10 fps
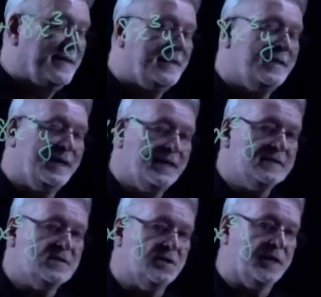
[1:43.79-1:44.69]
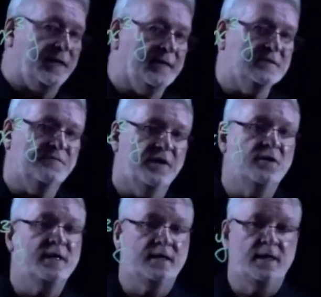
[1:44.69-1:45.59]
And the answer is
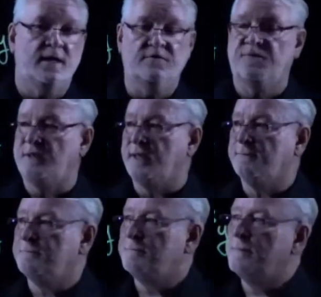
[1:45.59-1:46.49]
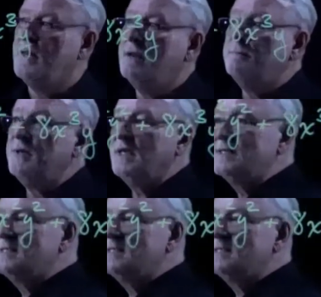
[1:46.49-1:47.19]
very carefully. Because